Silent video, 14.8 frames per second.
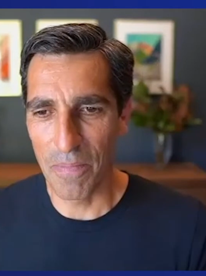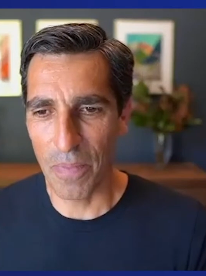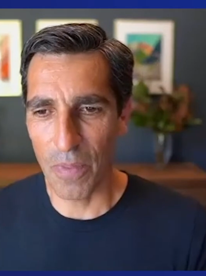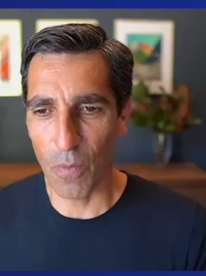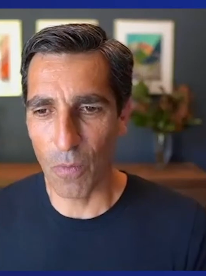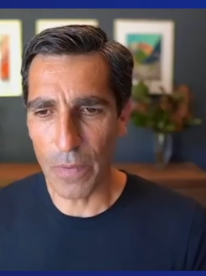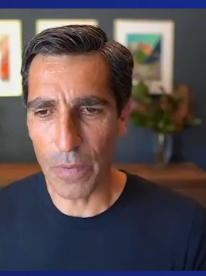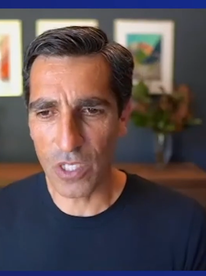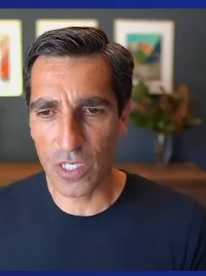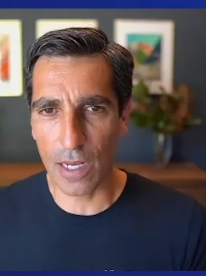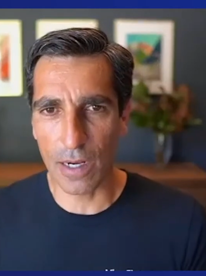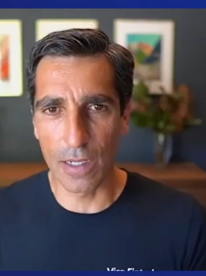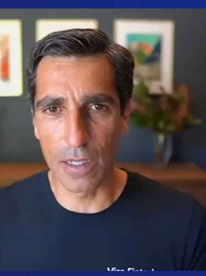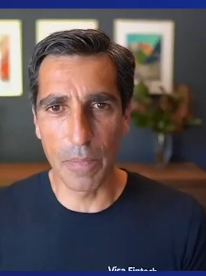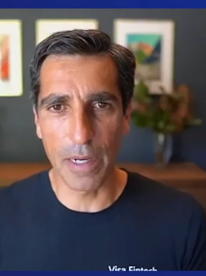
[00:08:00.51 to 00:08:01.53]
why don't we
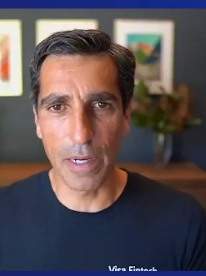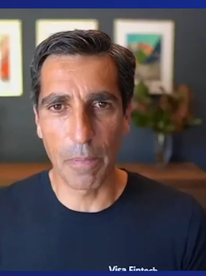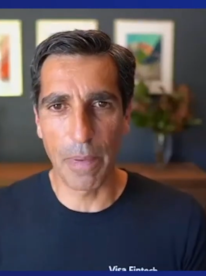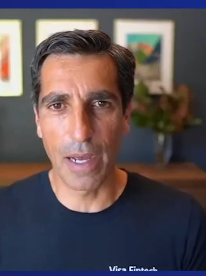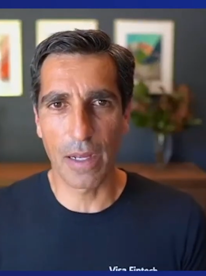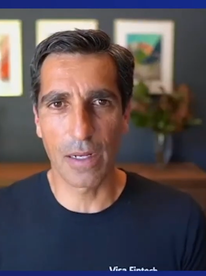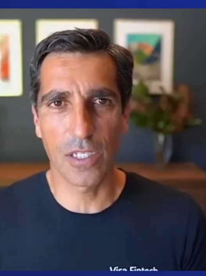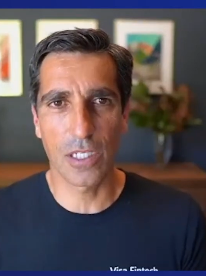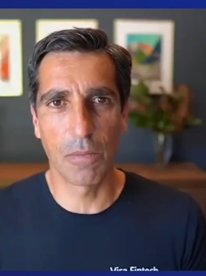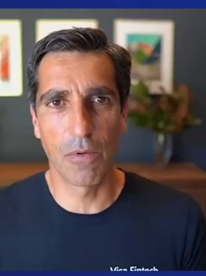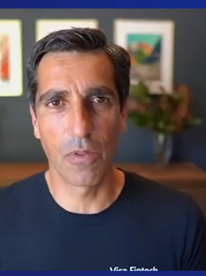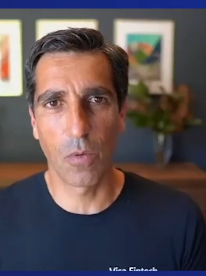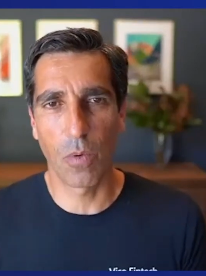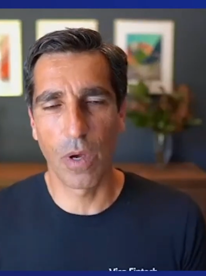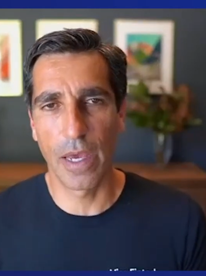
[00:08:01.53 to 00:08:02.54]
chat a little bit about some
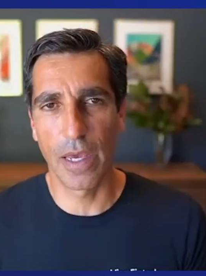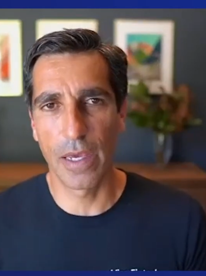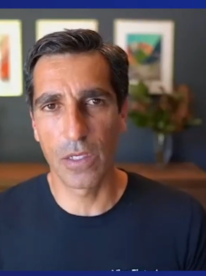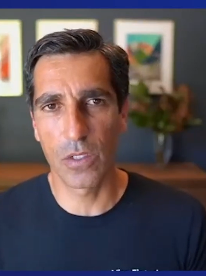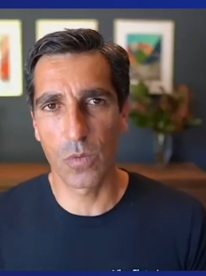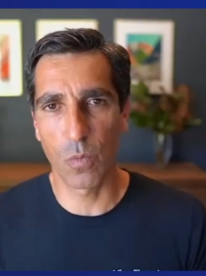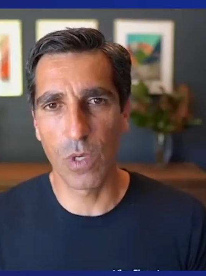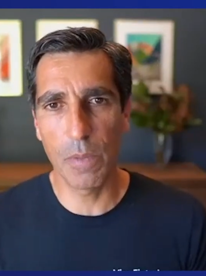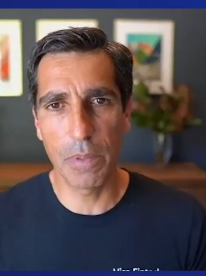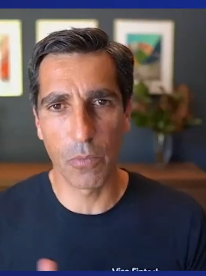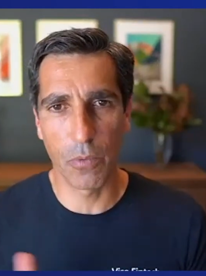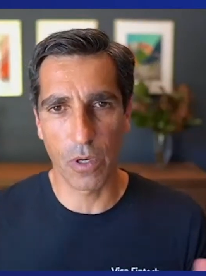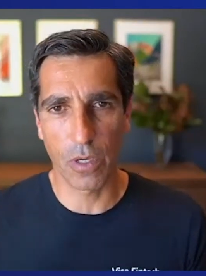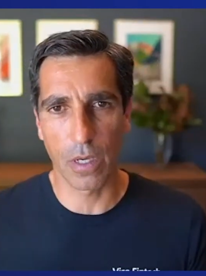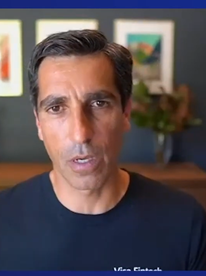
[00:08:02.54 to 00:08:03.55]
of the ways we've been
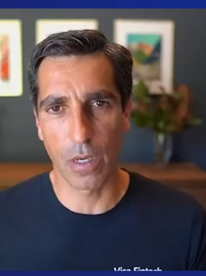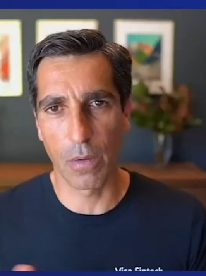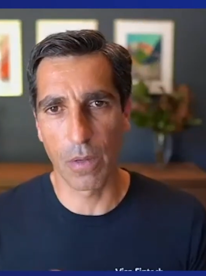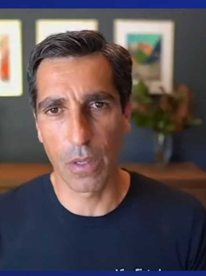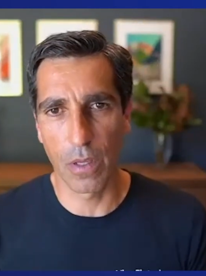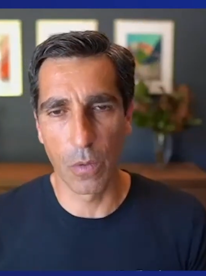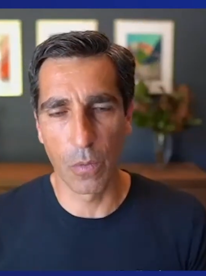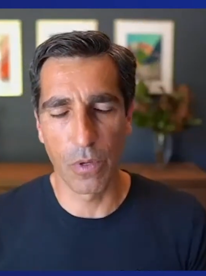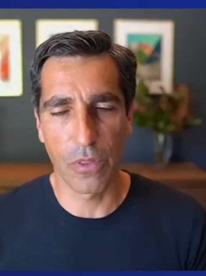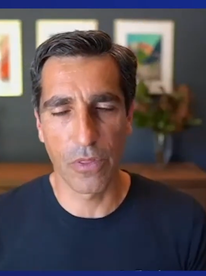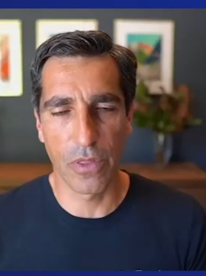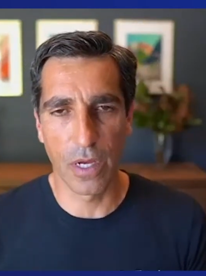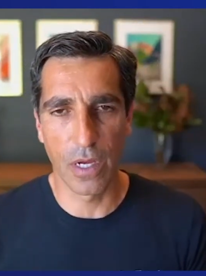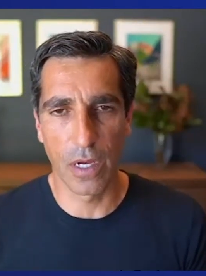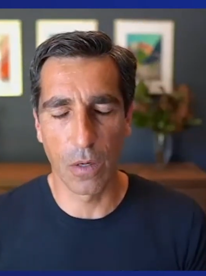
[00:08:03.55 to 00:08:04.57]
working,
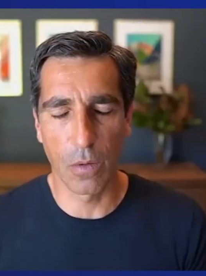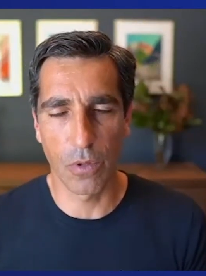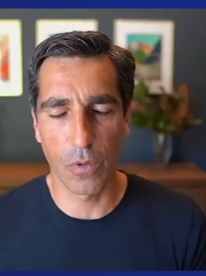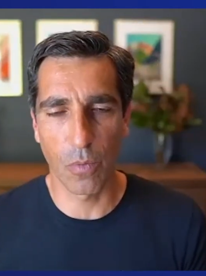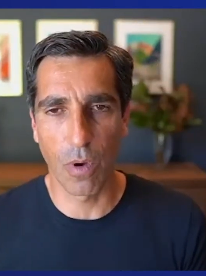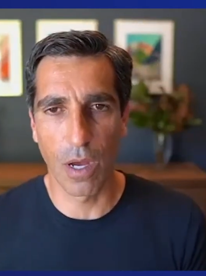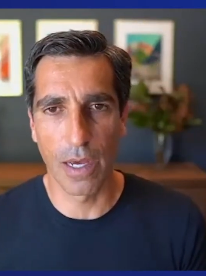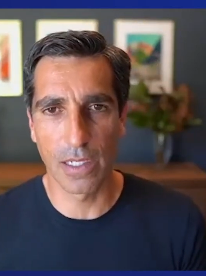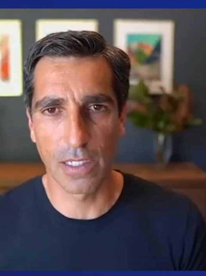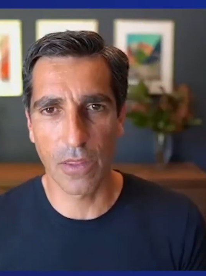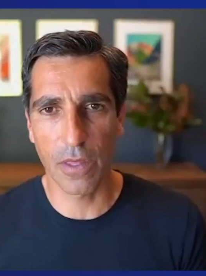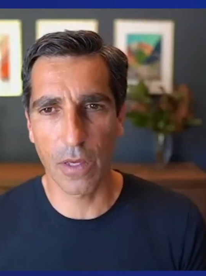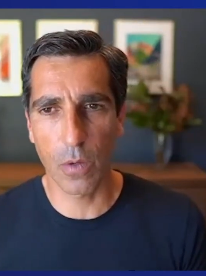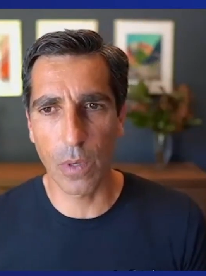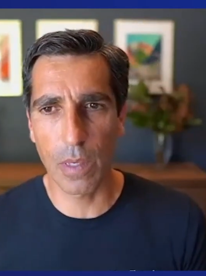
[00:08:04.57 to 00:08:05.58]
with Wise. I
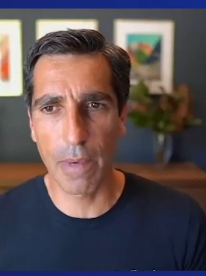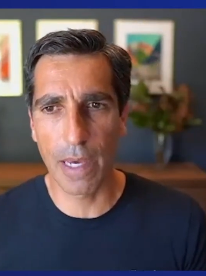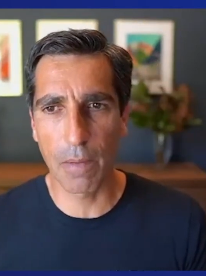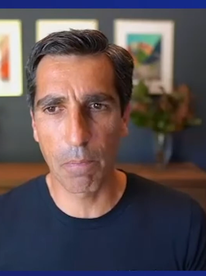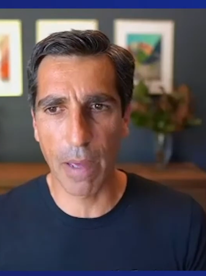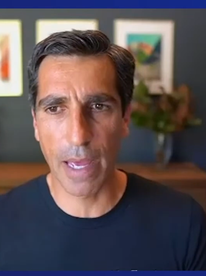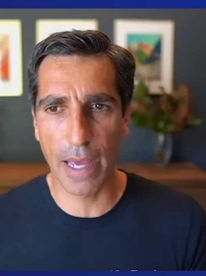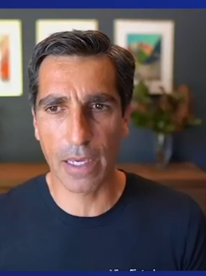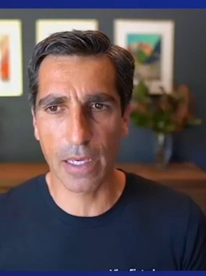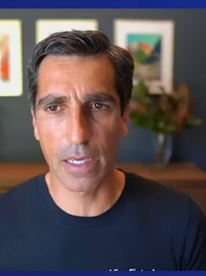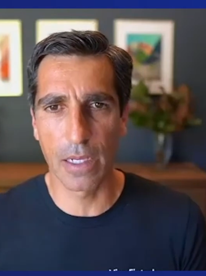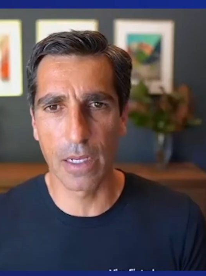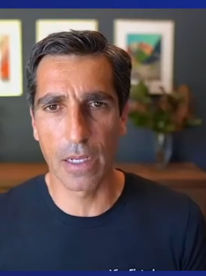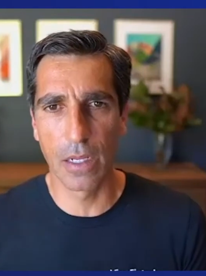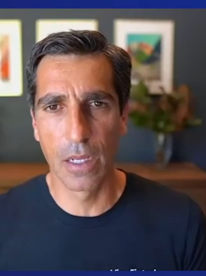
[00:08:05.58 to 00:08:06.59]
think we met back
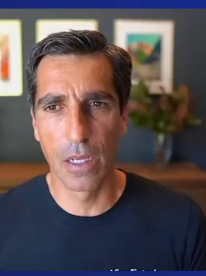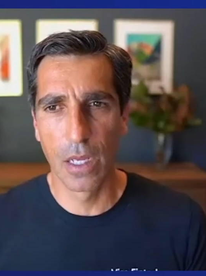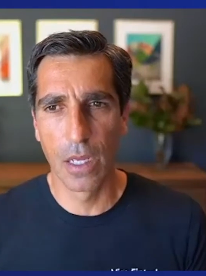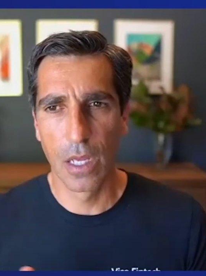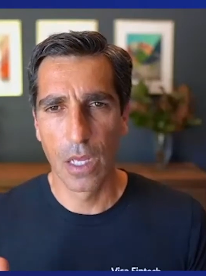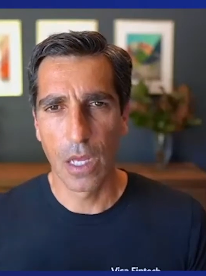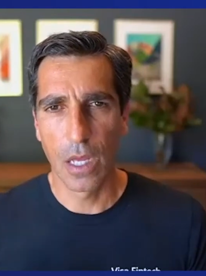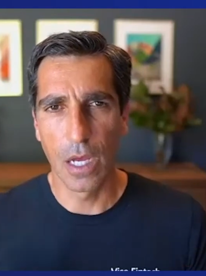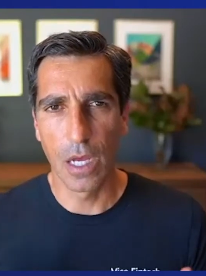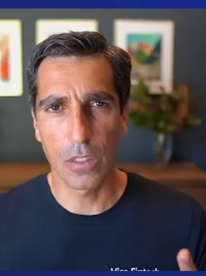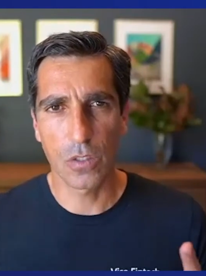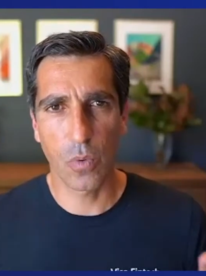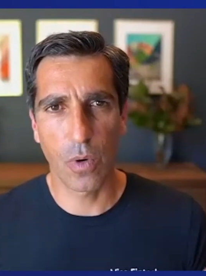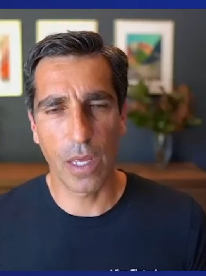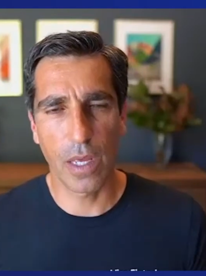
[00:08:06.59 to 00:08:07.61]
in
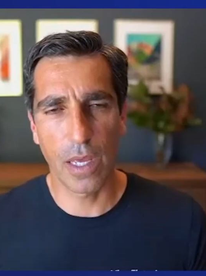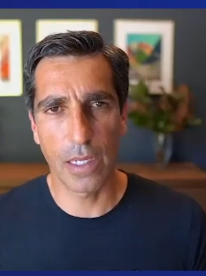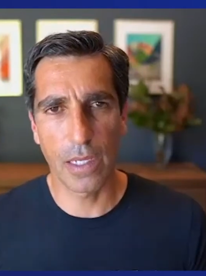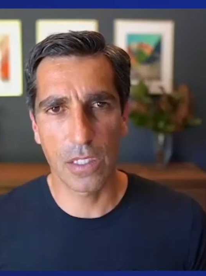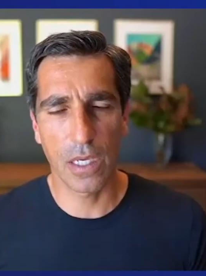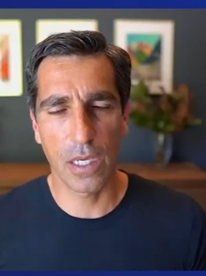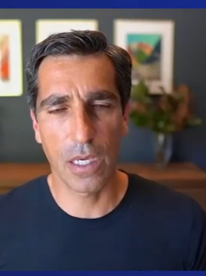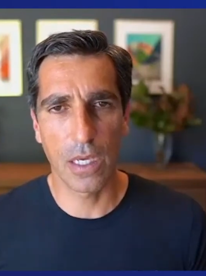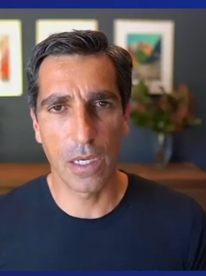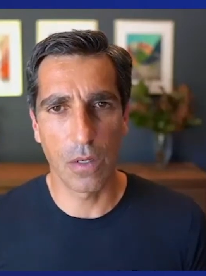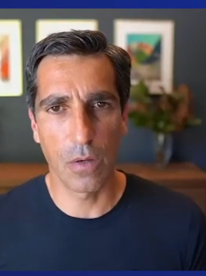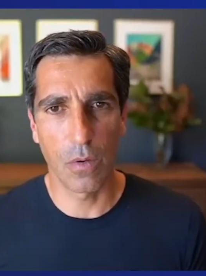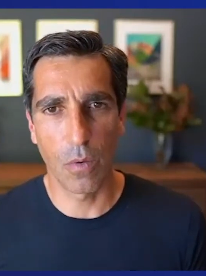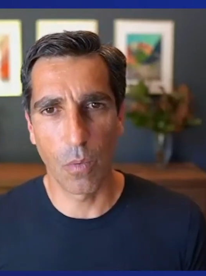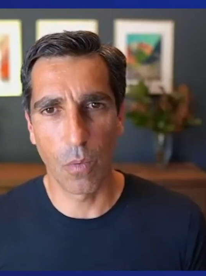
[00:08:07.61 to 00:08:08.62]

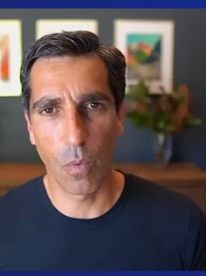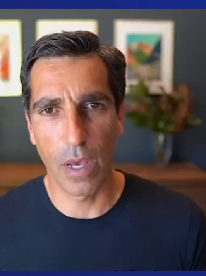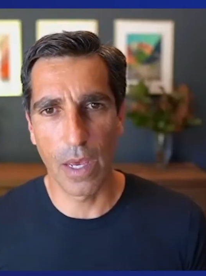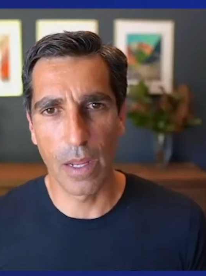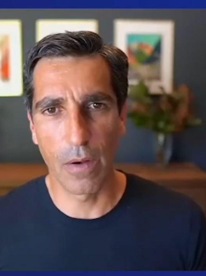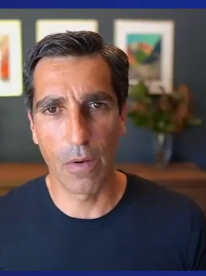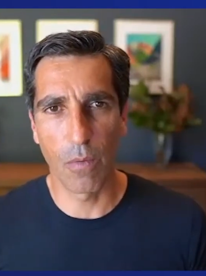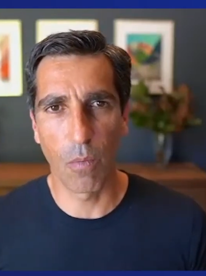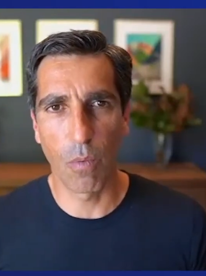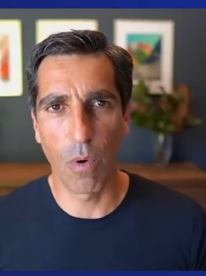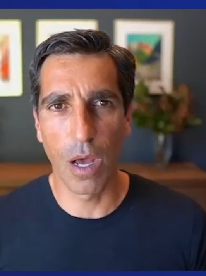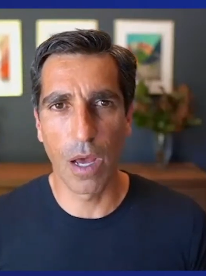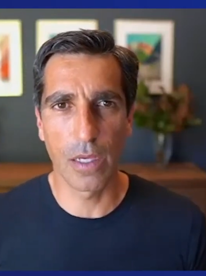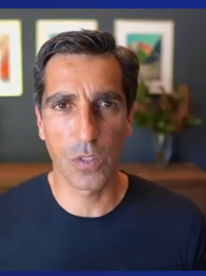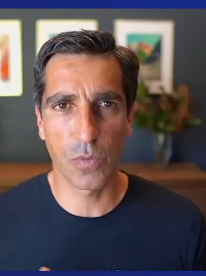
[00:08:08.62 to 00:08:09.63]
2018 when
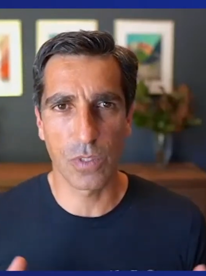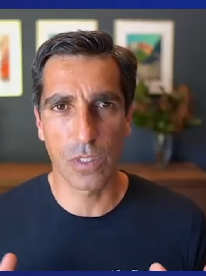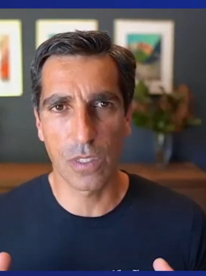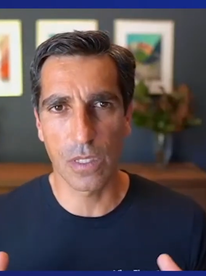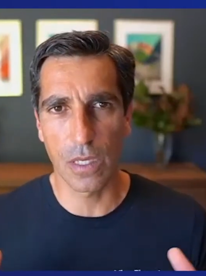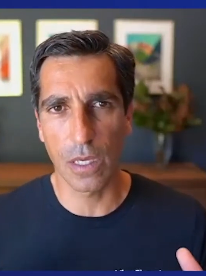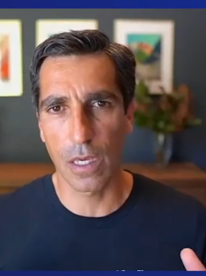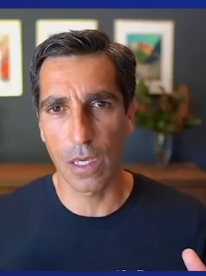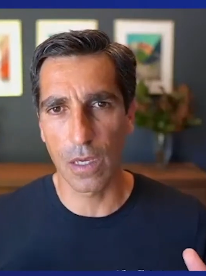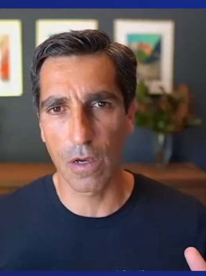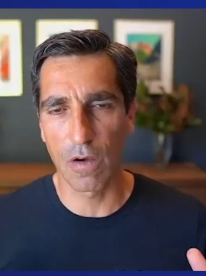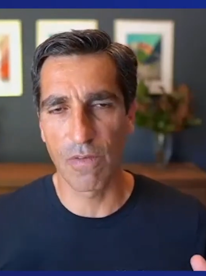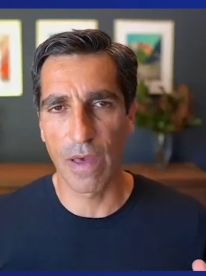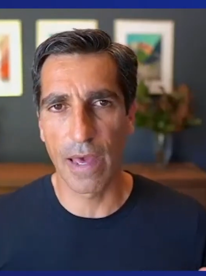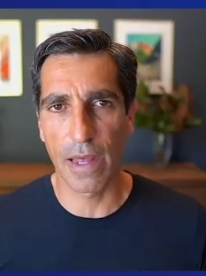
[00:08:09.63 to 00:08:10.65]
Wise was thinking
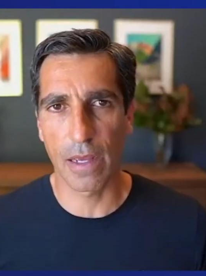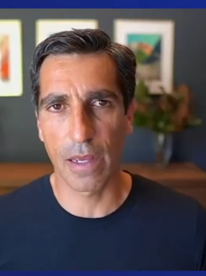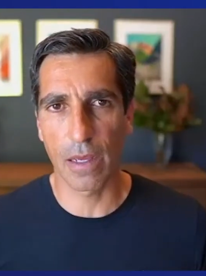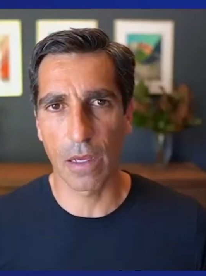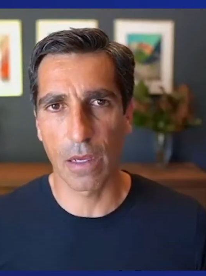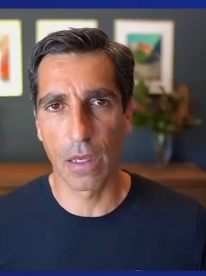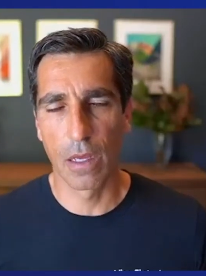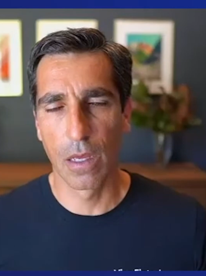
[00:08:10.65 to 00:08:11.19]
of adding,